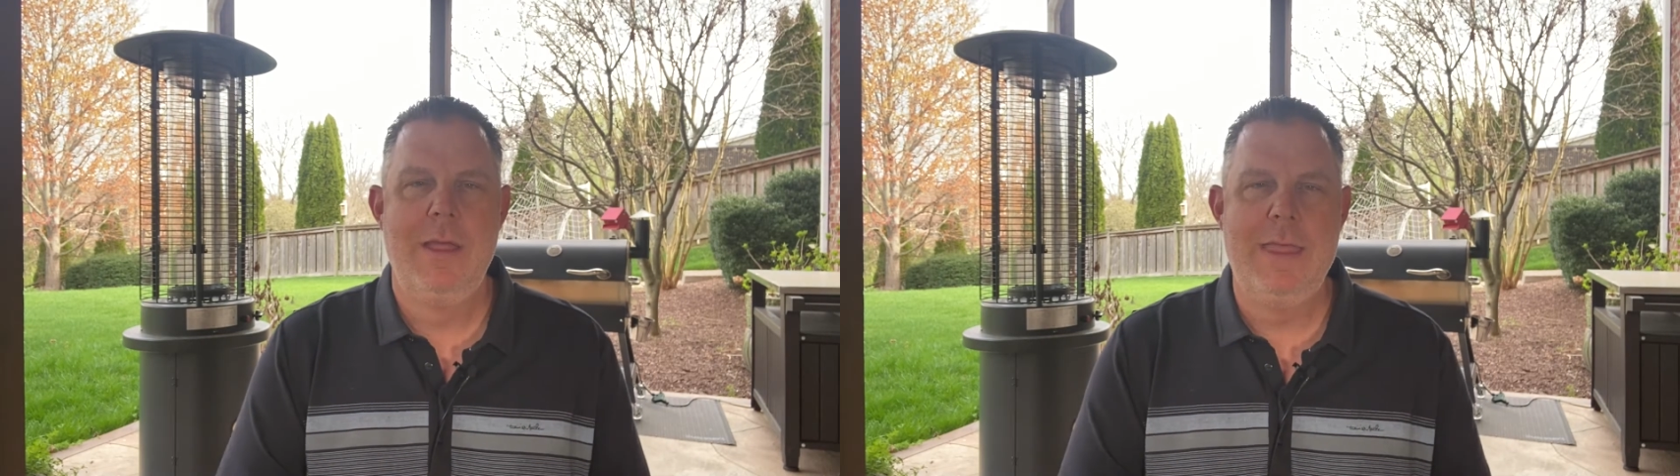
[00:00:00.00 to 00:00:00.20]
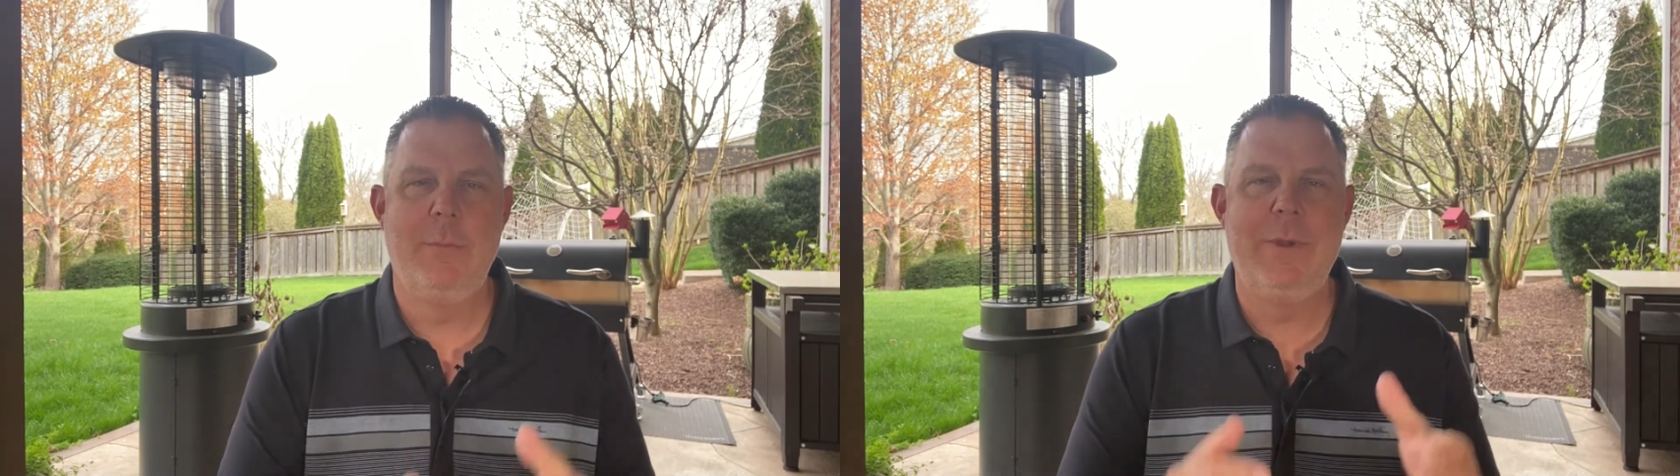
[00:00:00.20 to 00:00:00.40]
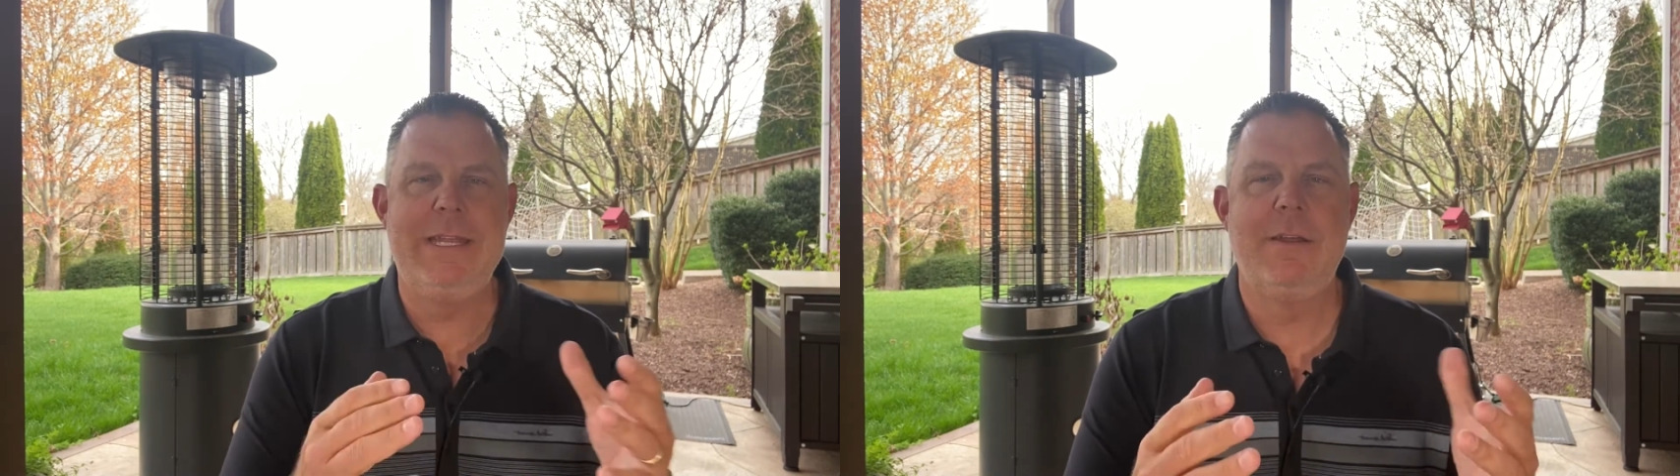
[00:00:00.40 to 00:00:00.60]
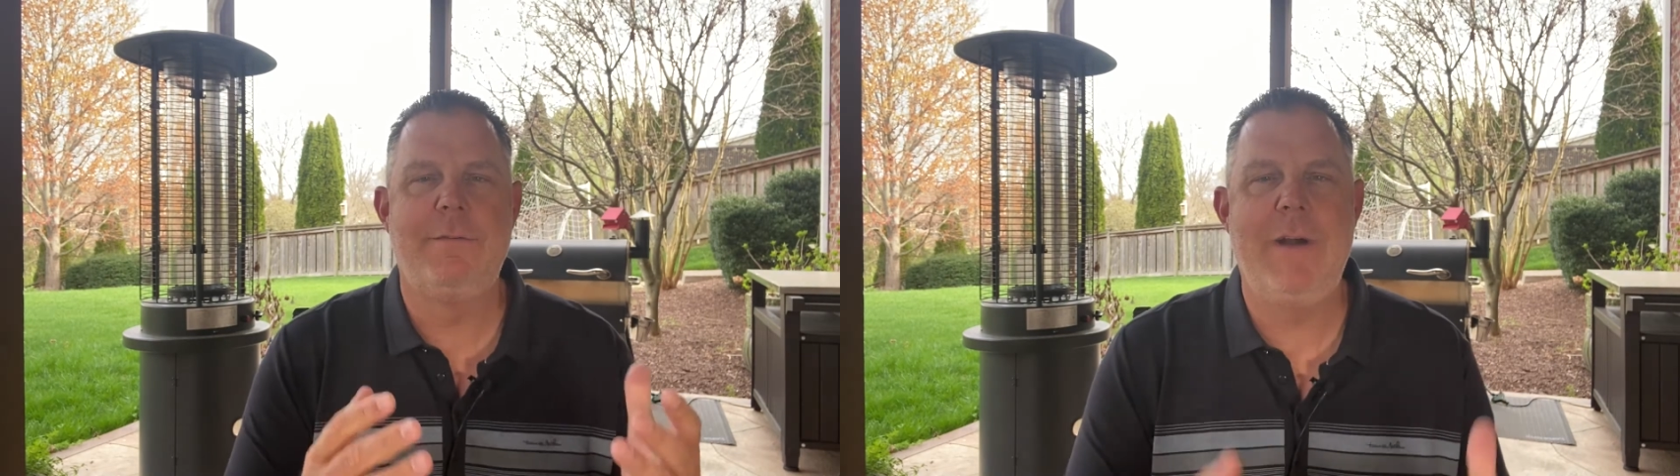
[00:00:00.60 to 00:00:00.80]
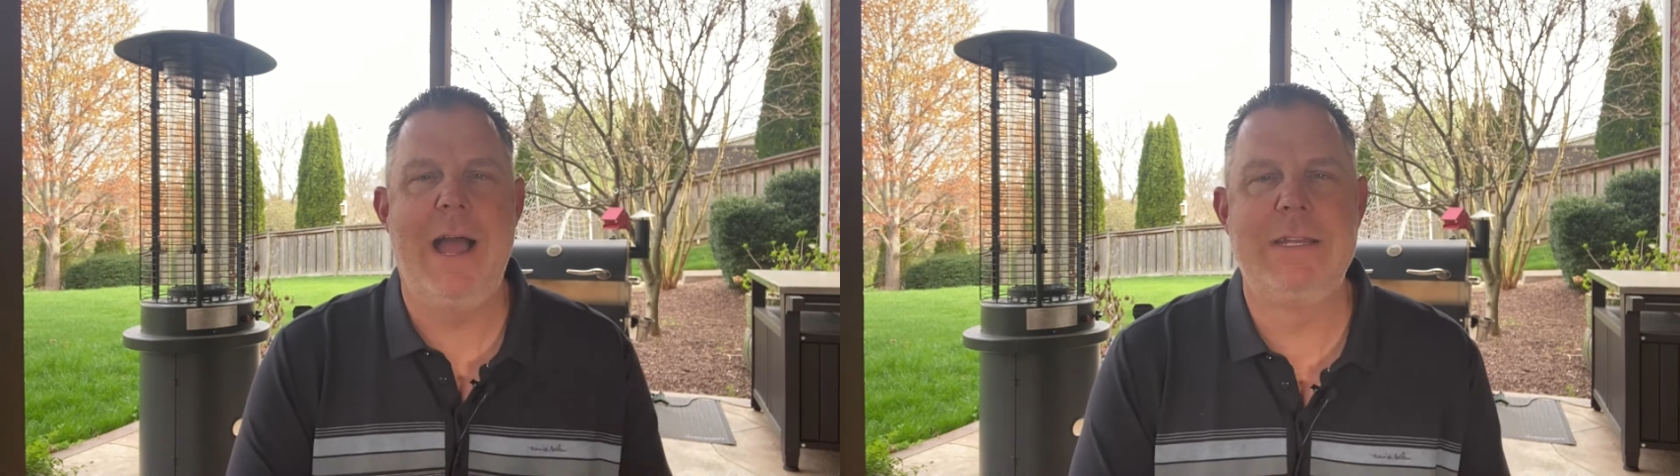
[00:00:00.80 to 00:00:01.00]
then we need to
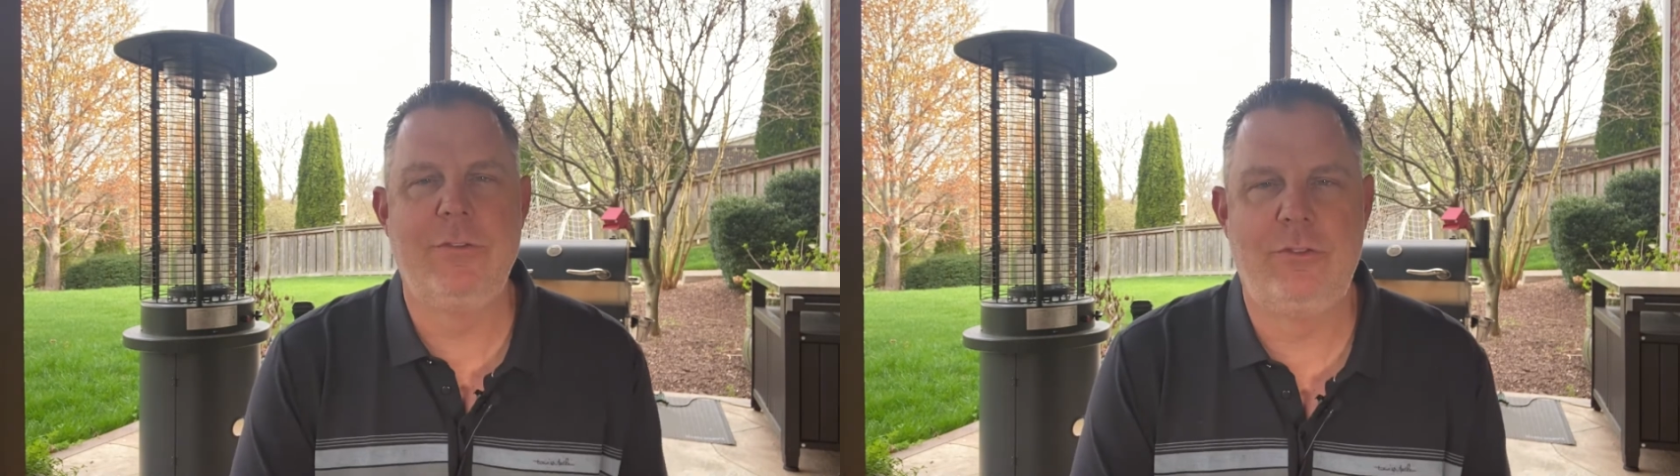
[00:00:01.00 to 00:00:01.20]
find a